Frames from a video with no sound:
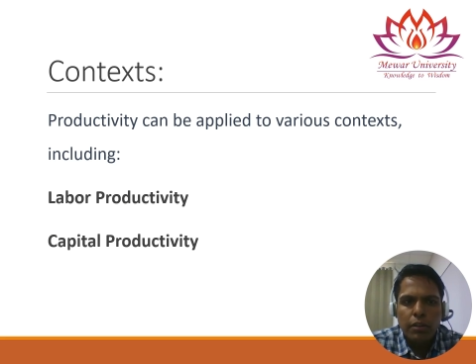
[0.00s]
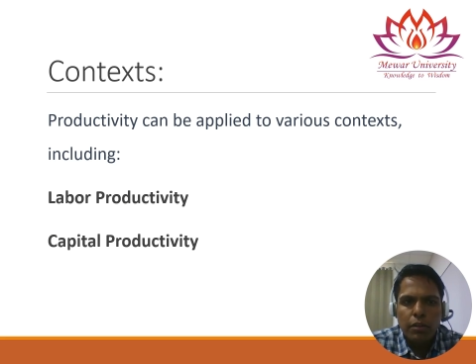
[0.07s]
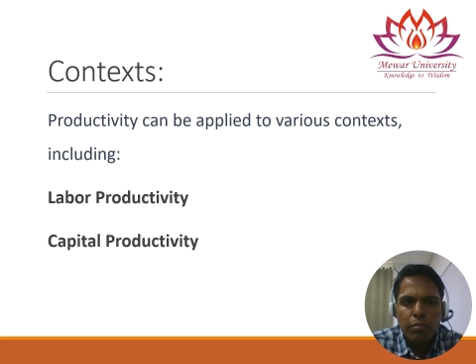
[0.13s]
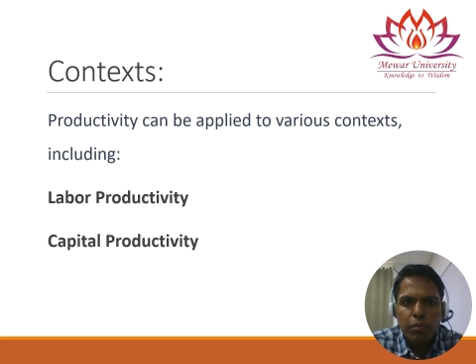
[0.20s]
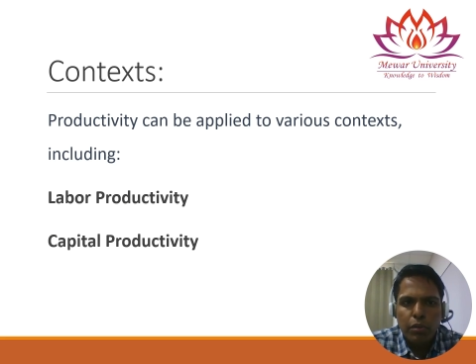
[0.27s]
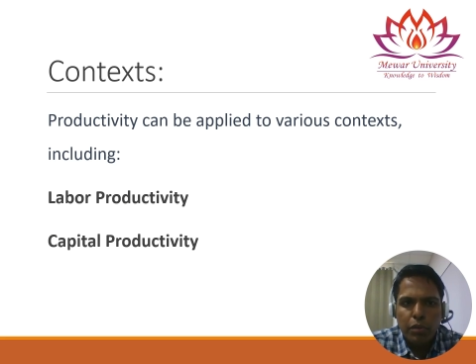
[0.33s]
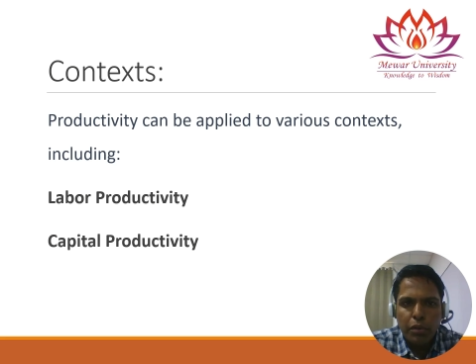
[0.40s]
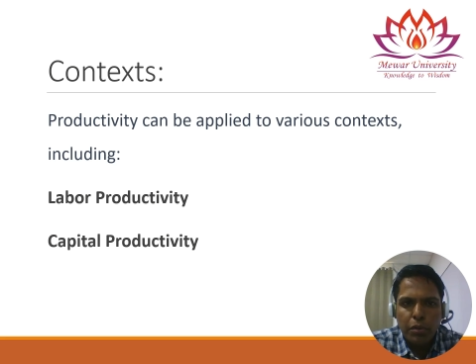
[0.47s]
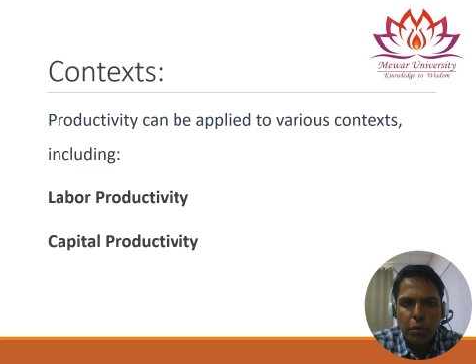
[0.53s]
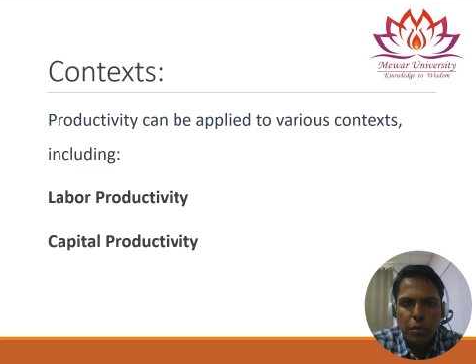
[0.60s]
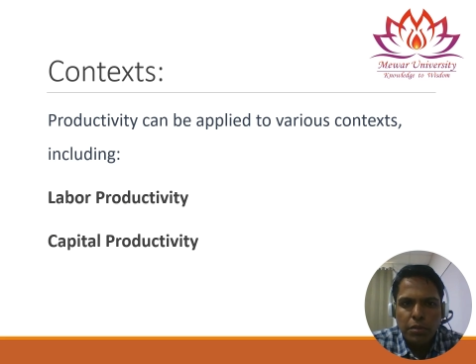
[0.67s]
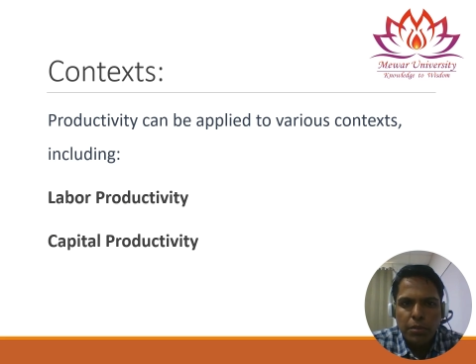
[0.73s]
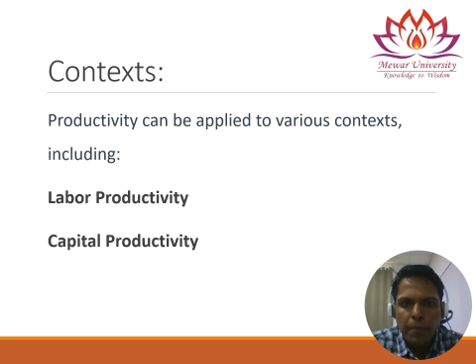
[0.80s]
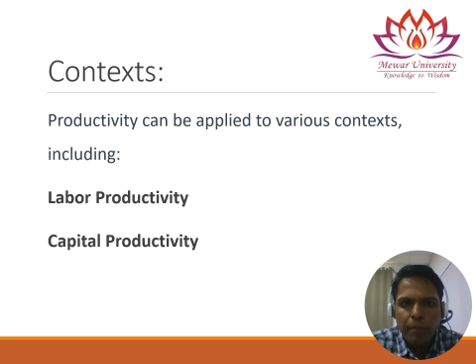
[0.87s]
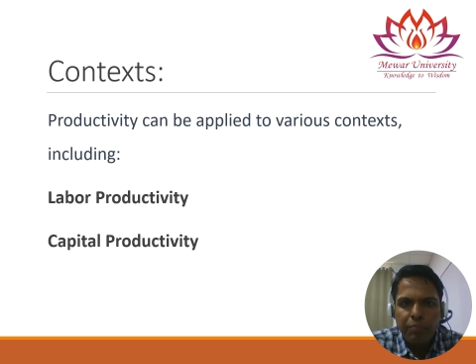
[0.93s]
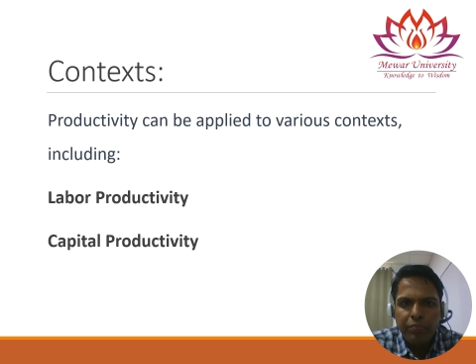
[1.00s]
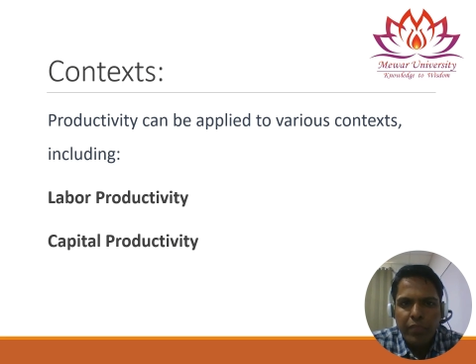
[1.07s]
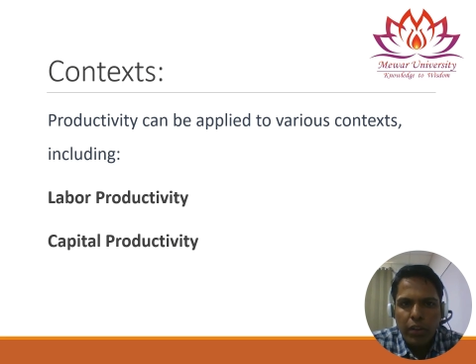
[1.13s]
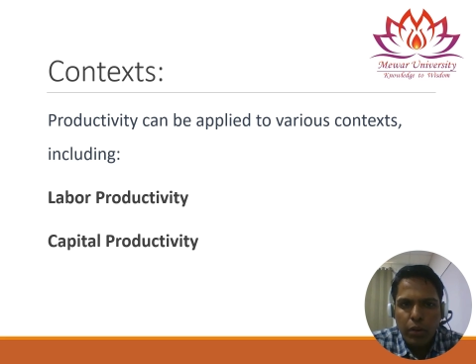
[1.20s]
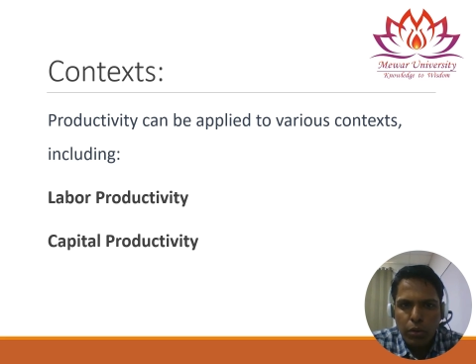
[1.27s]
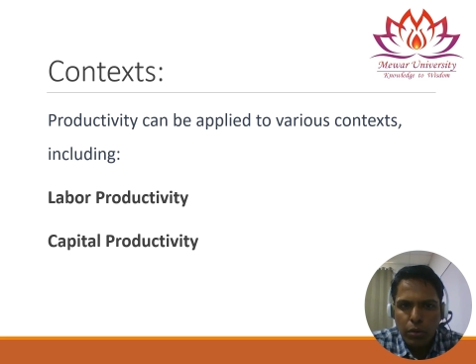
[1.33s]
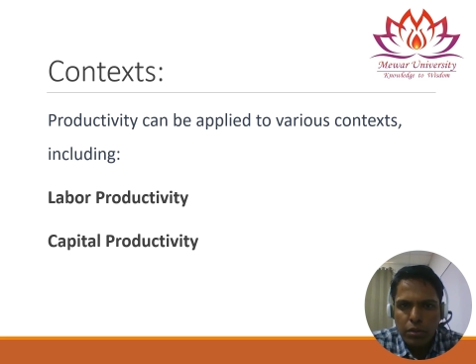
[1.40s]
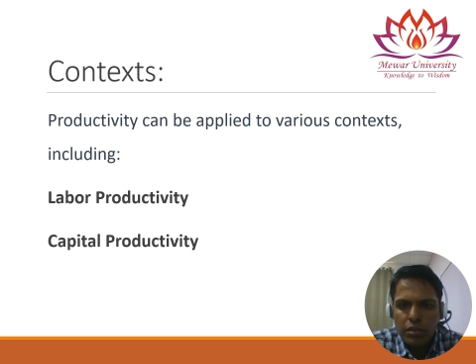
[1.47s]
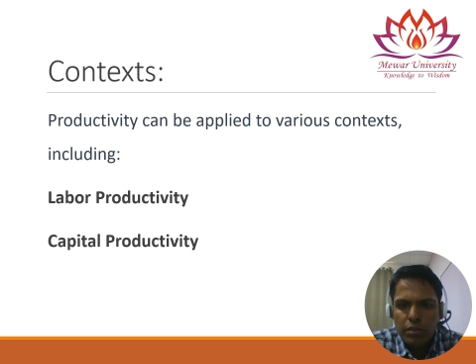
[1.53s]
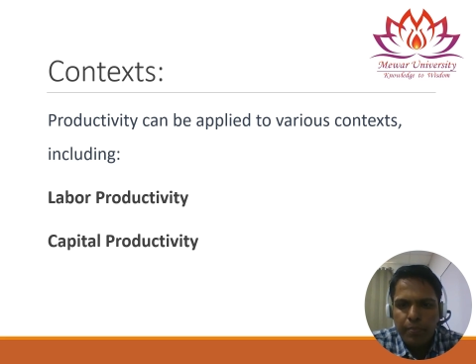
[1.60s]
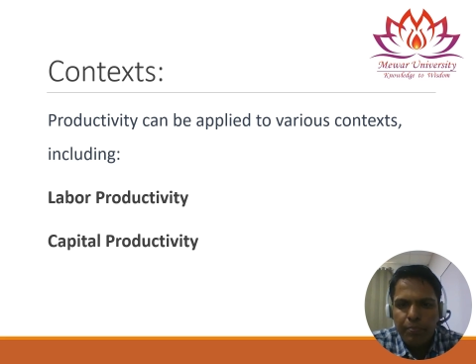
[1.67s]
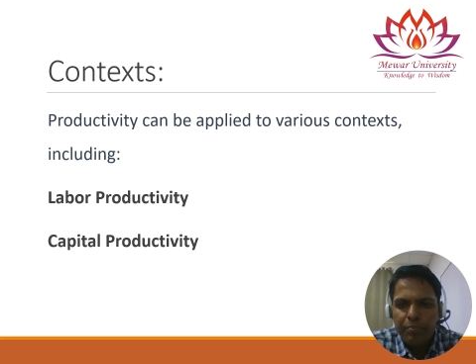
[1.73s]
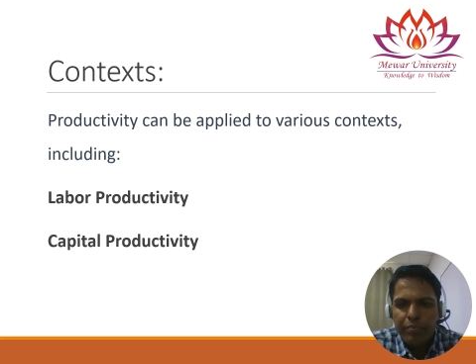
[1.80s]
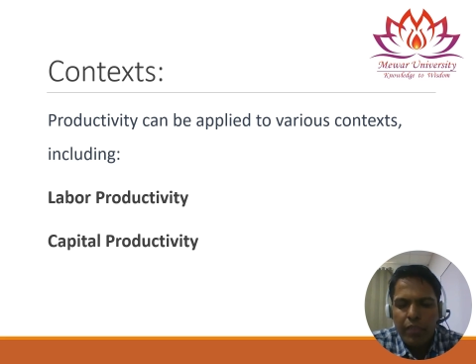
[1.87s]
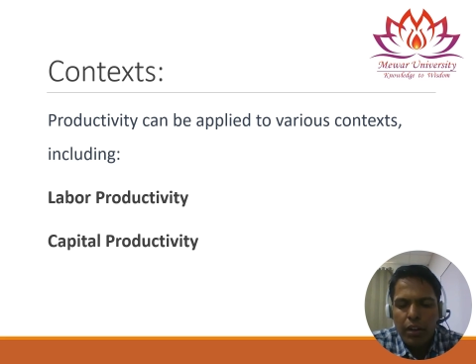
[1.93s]
to produce goods
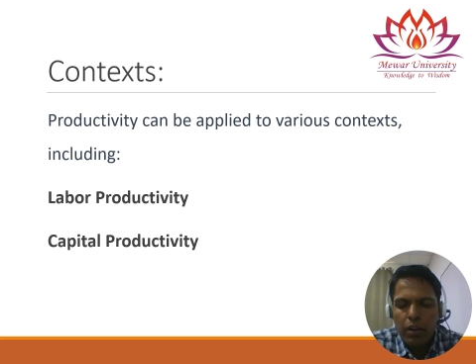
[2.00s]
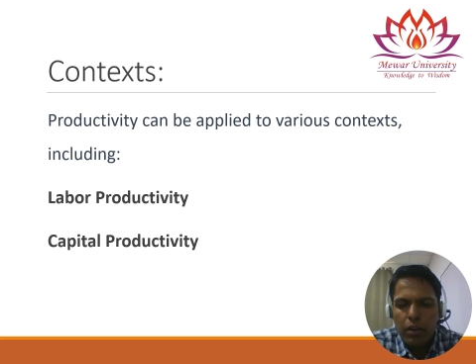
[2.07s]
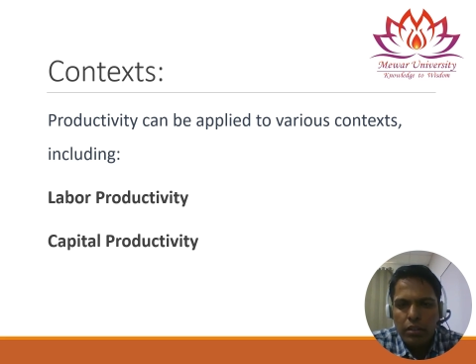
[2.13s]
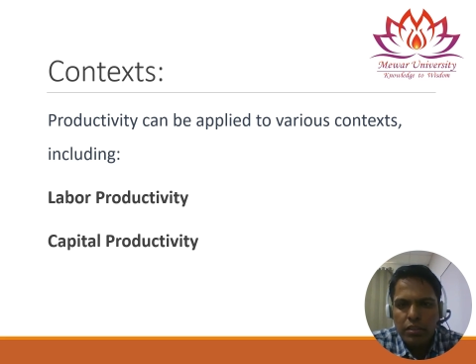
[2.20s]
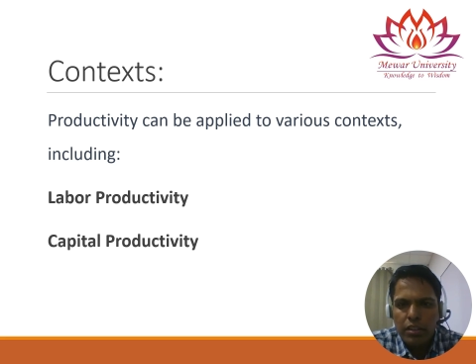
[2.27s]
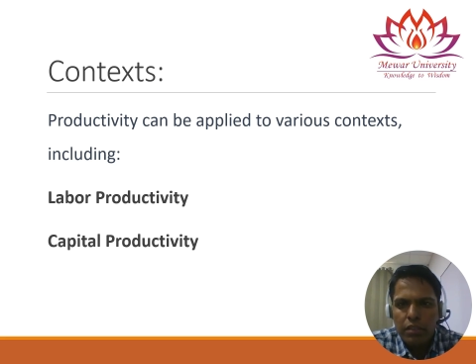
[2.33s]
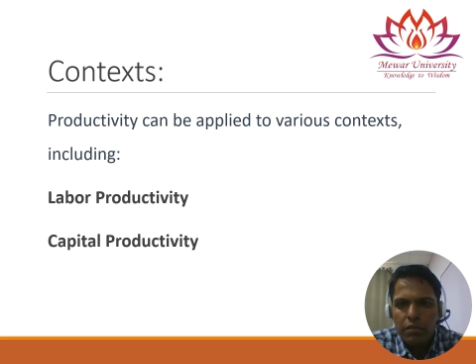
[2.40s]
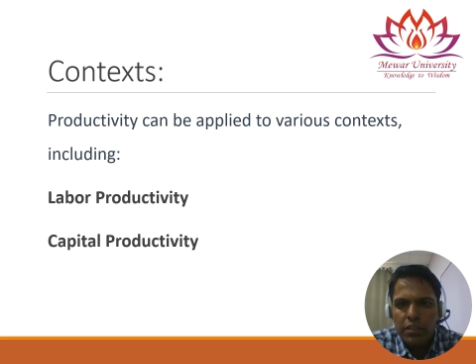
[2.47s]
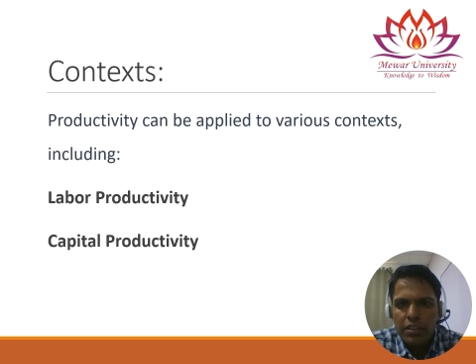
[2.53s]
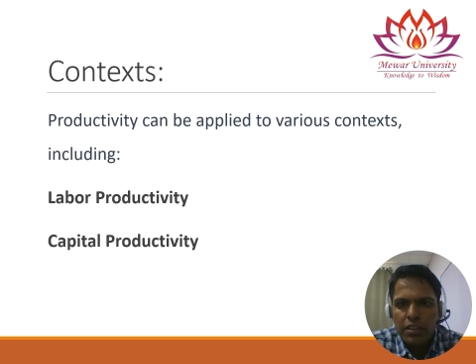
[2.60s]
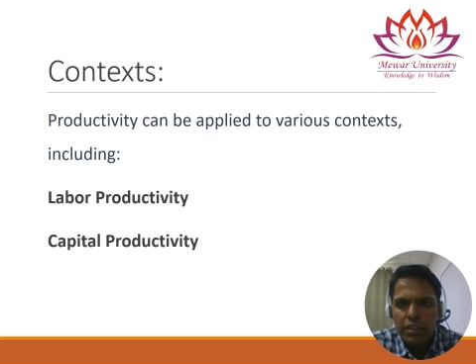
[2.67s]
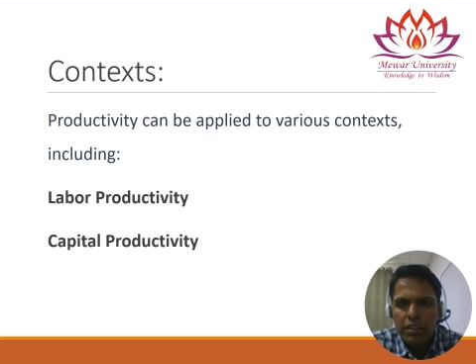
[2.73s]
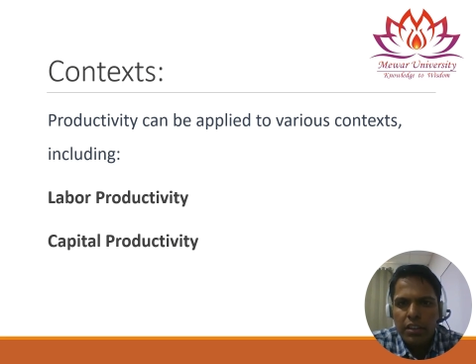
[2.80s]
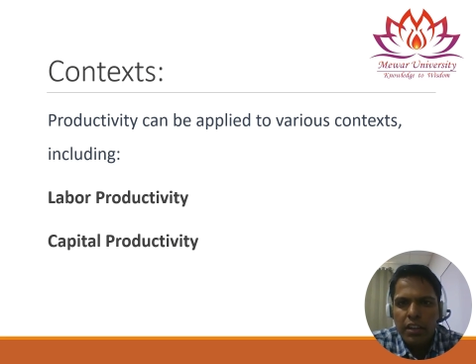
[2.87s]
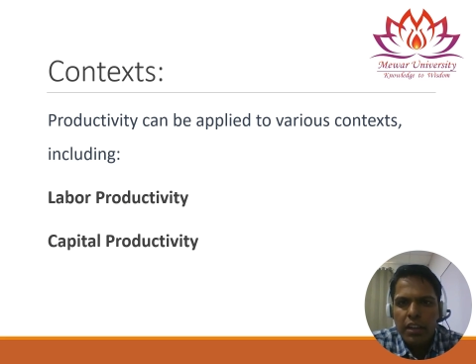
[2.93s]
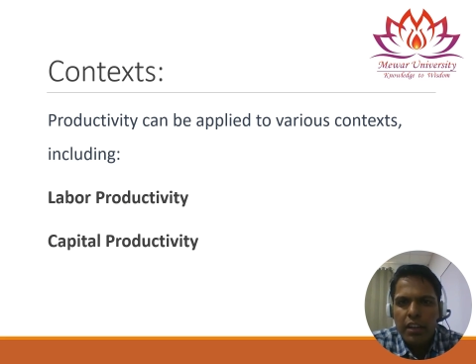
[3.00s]
or services,